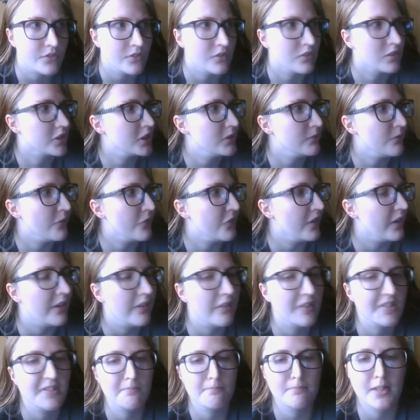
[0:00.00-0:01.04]
or she was
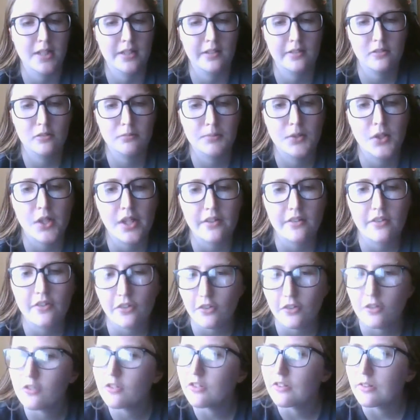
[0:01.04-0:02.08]
getting like medical
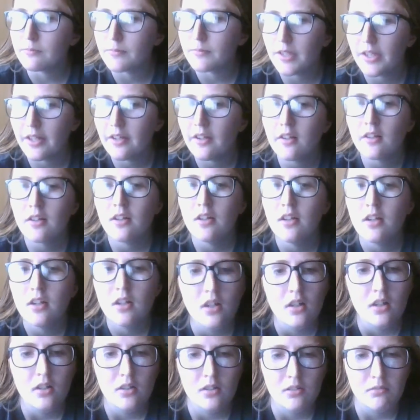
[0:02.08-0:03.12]
practice or something.
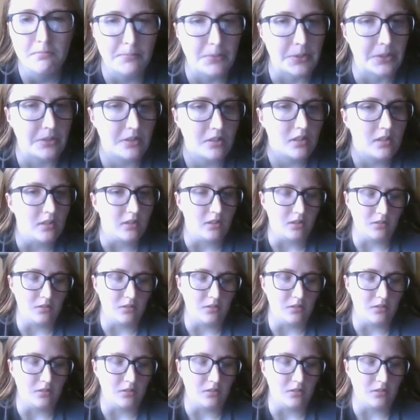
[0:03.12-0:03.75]
But